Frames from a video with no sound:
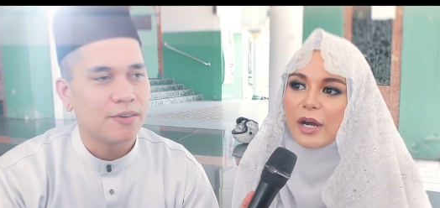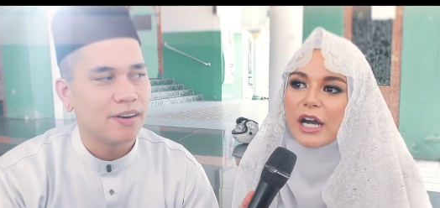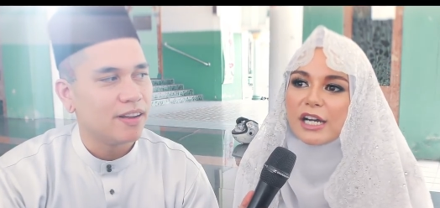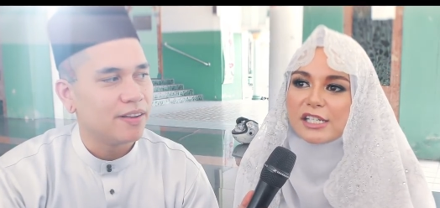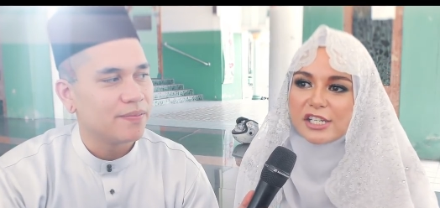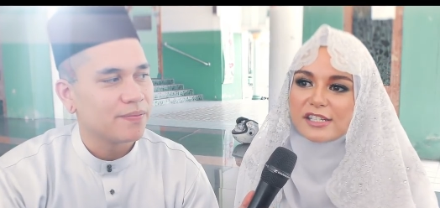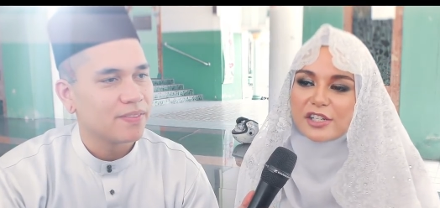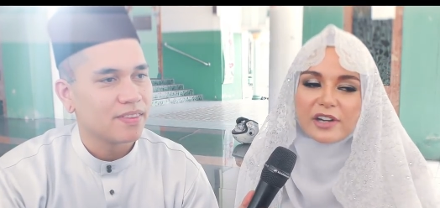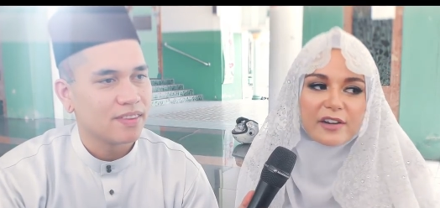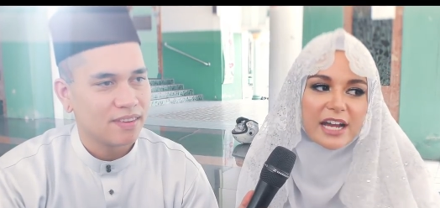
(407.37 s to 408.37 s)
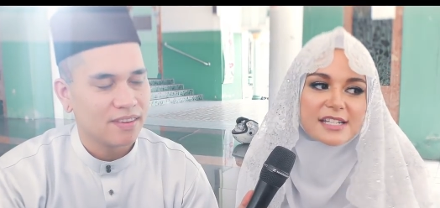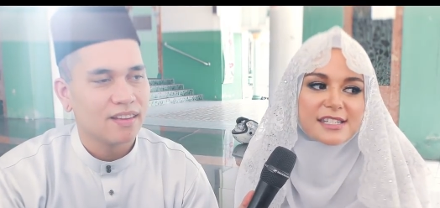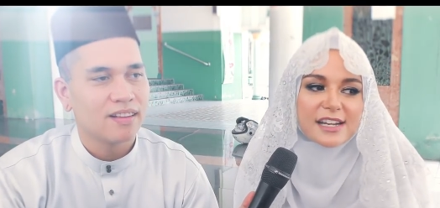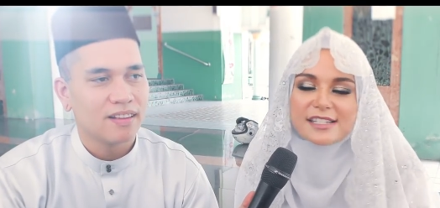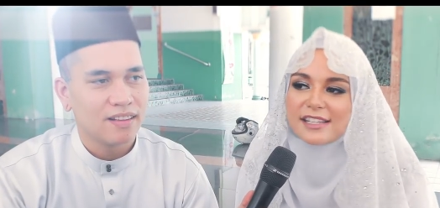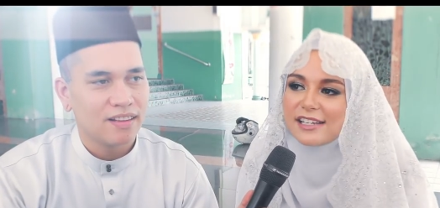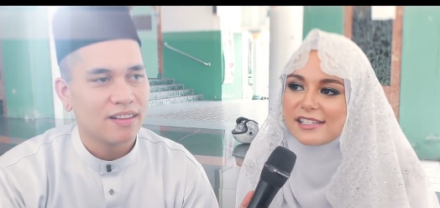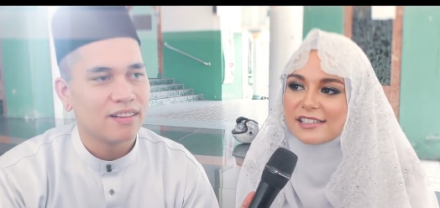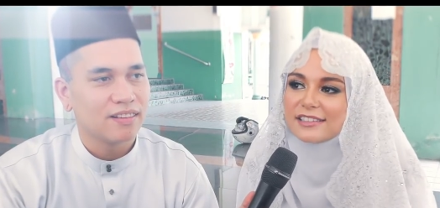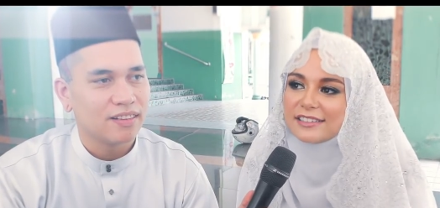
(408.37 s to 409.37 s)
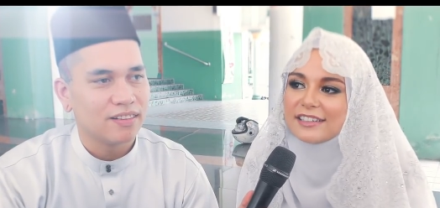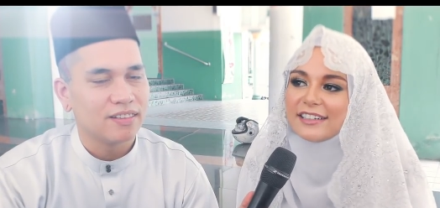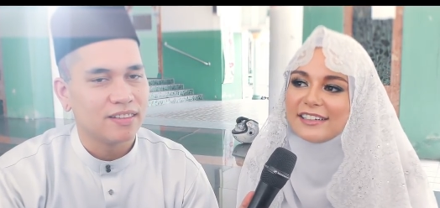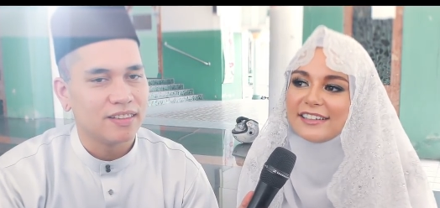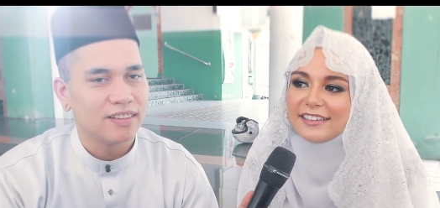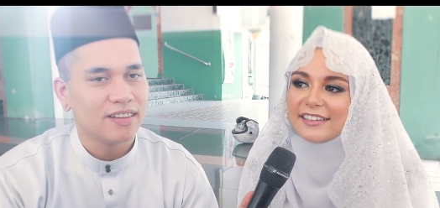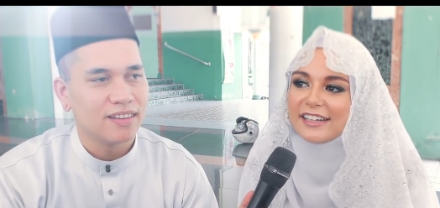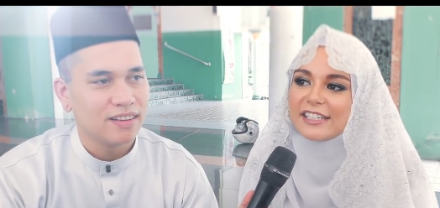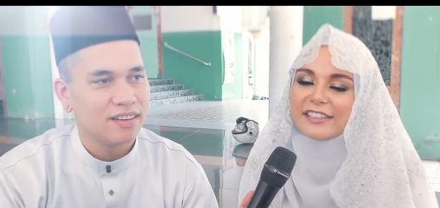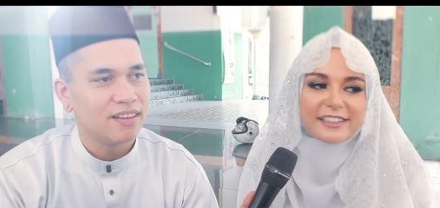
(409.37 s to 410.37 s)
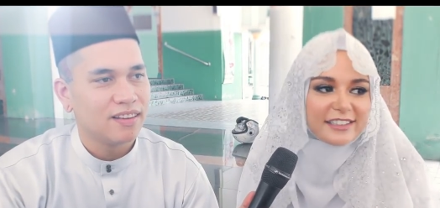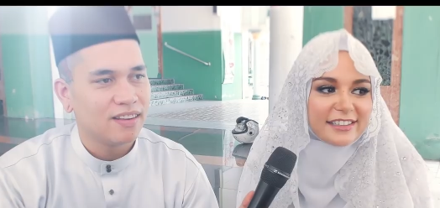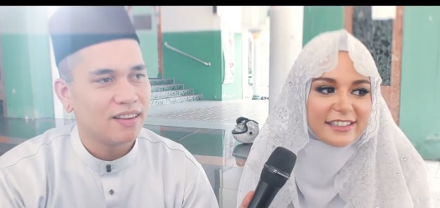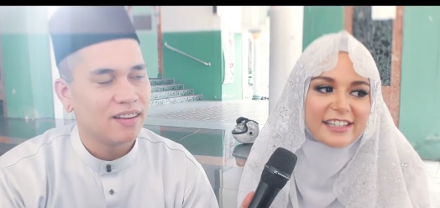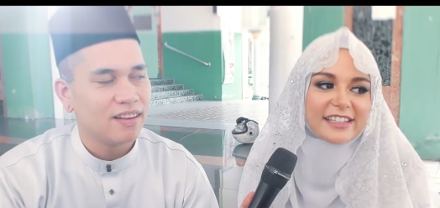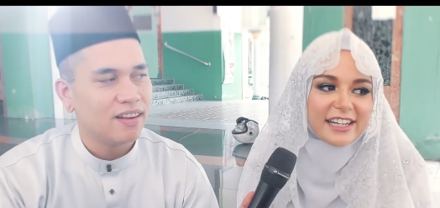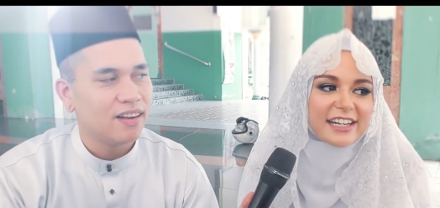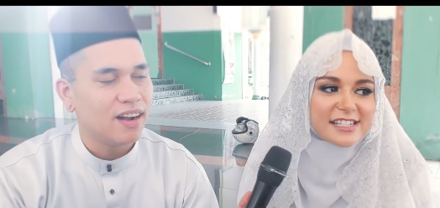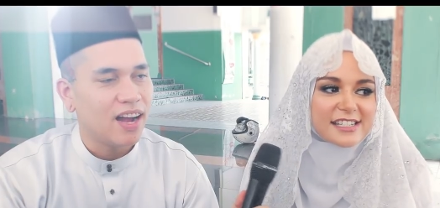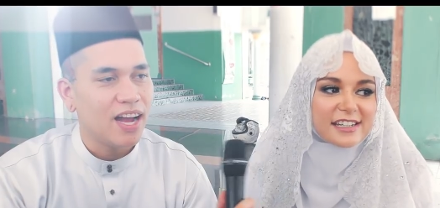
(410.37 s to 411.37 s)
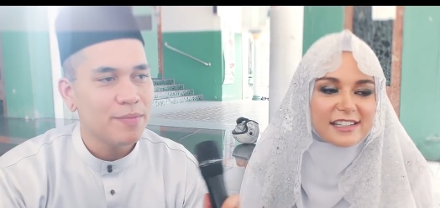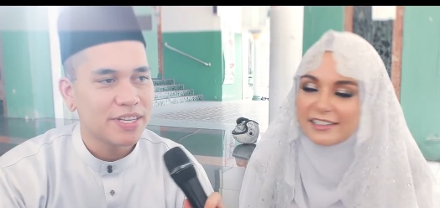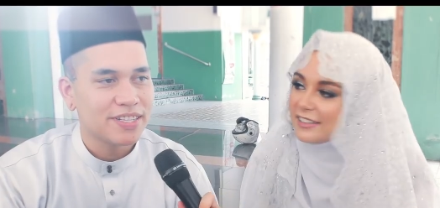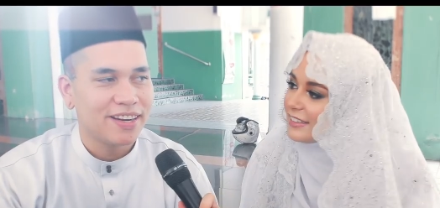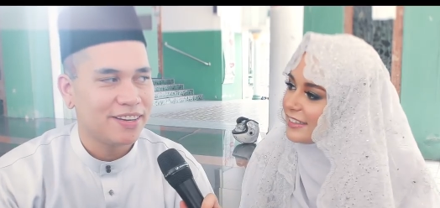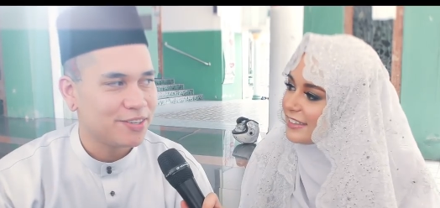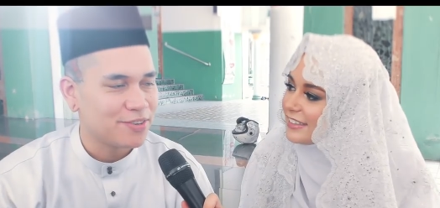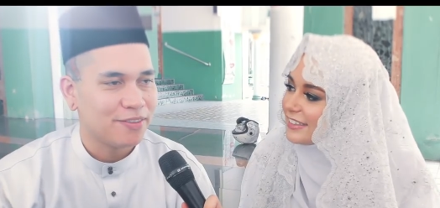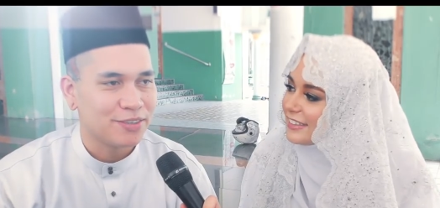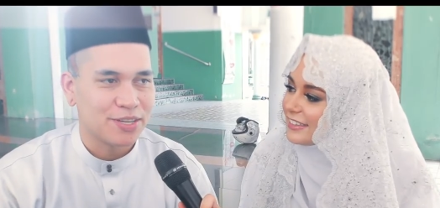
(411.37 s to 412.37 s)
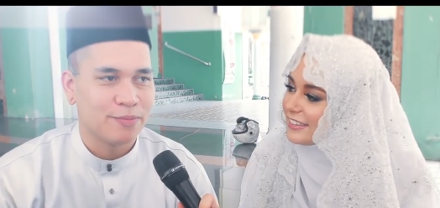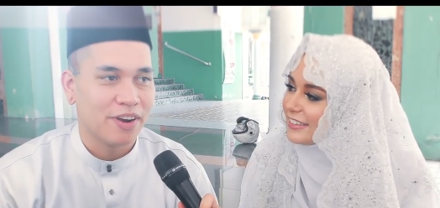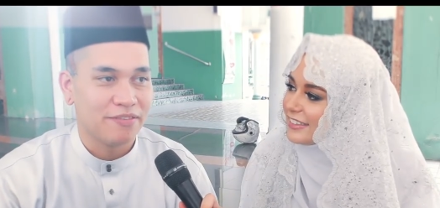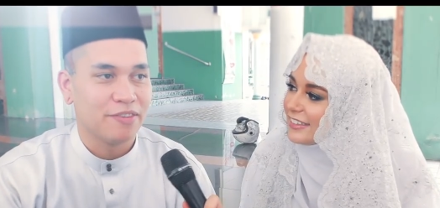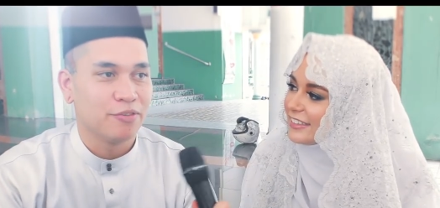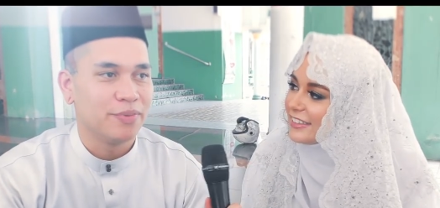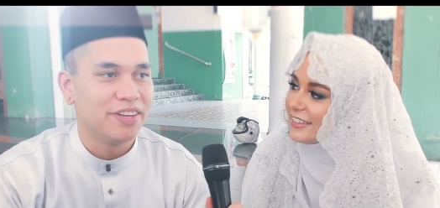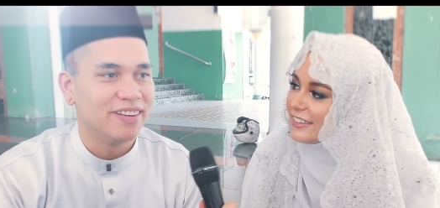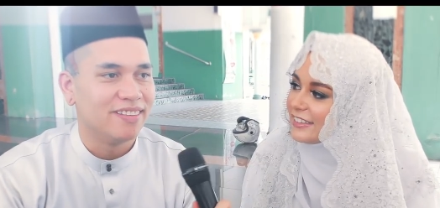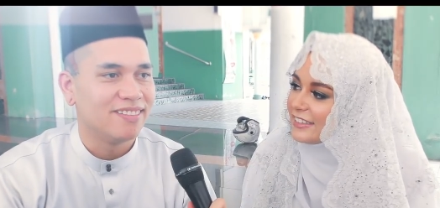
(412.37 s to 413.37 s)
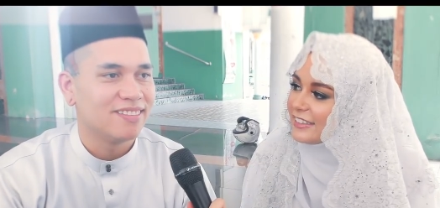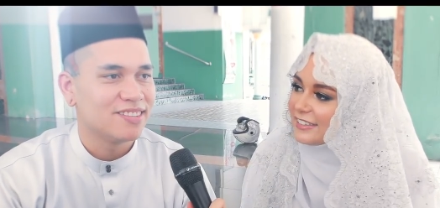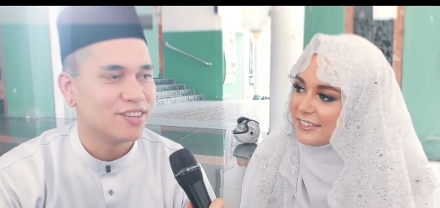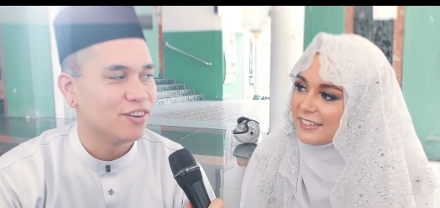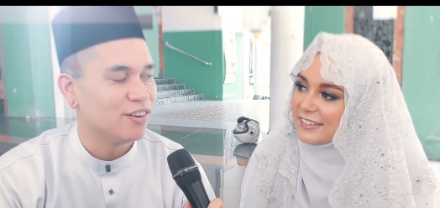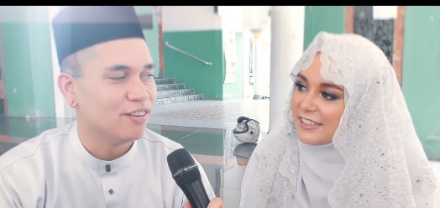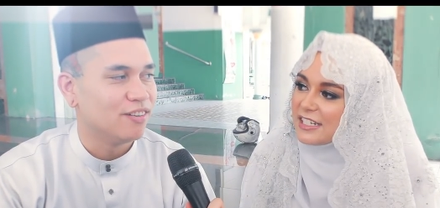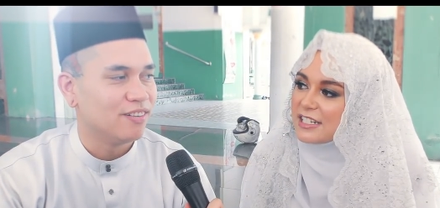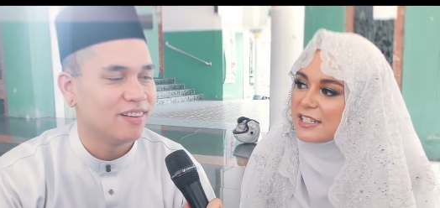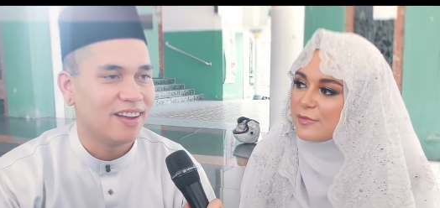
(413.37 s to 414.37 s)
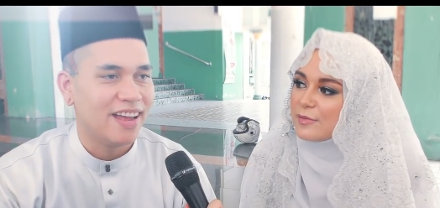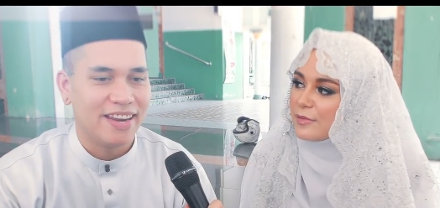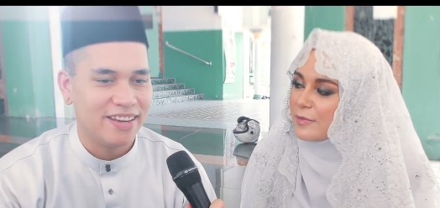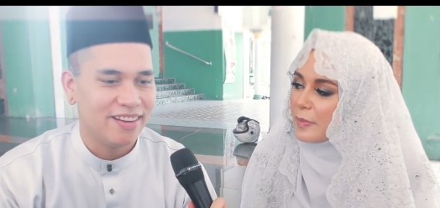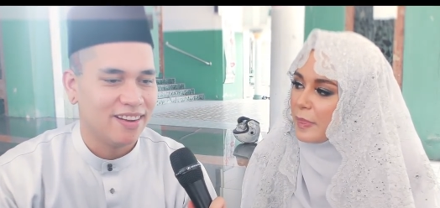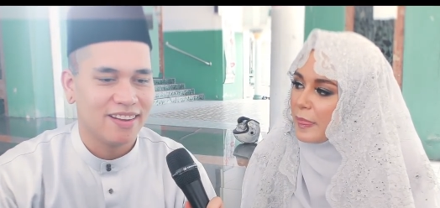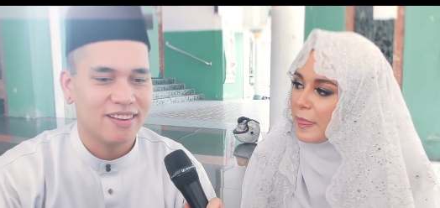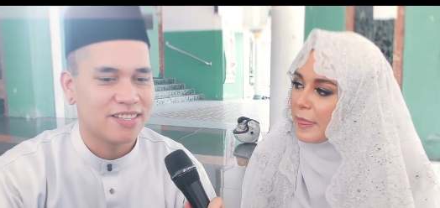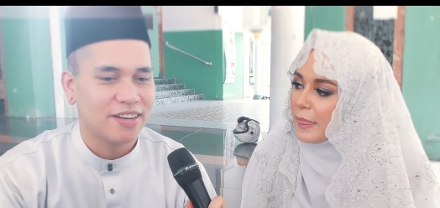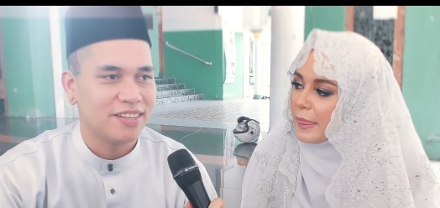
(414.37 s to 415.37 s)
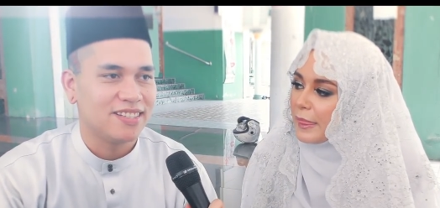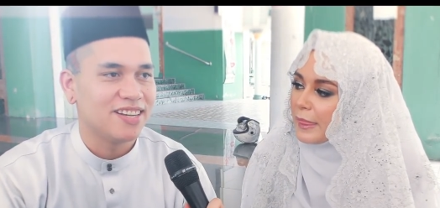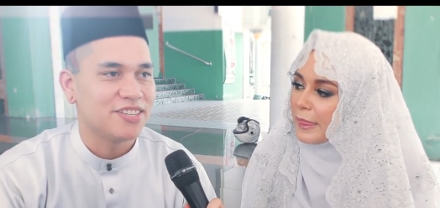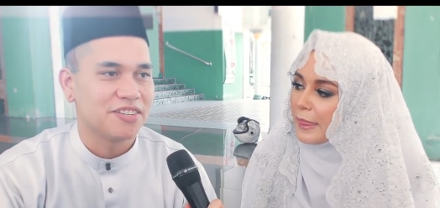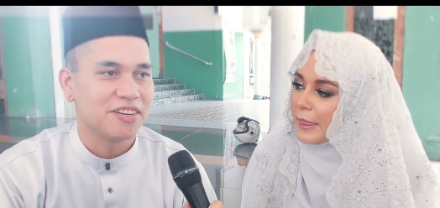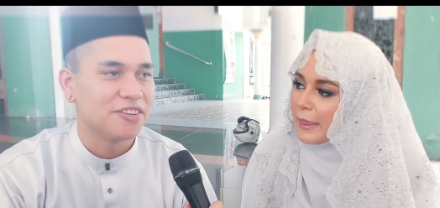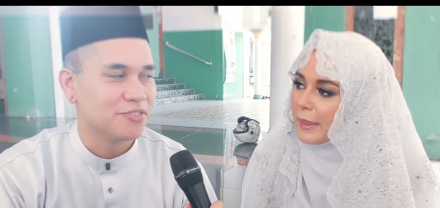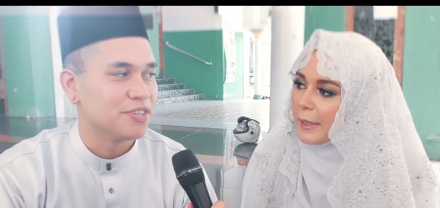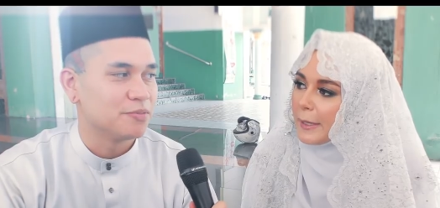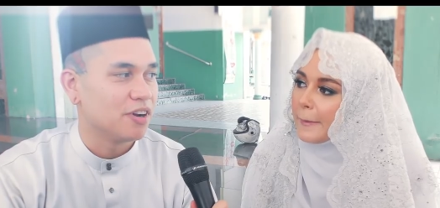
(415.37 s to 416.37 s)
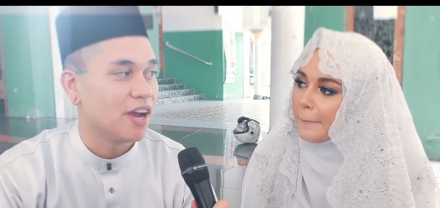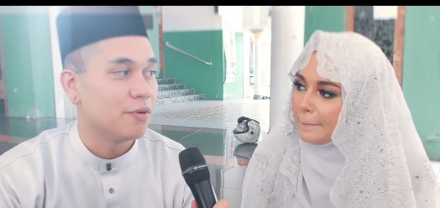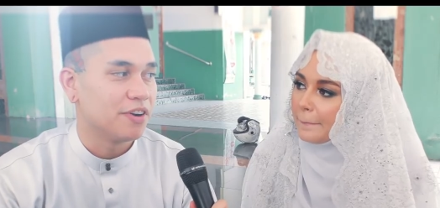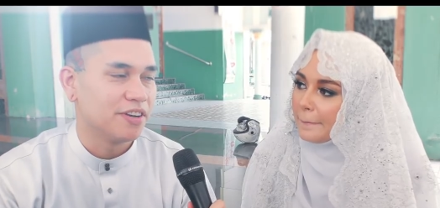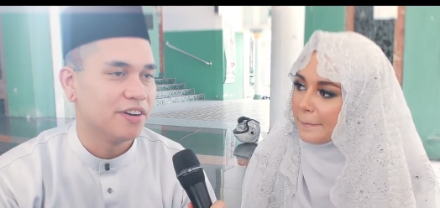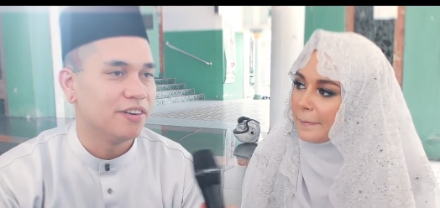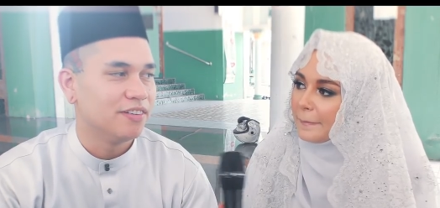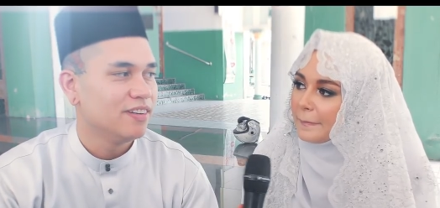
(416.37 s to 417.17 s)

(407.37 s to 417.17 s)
Speaker 1: uh, just around Asia saja. Uh, I'm
Speaker 2: excited to travel somewhere I've never been. So any uh, Southeast Asian countries where I want to go.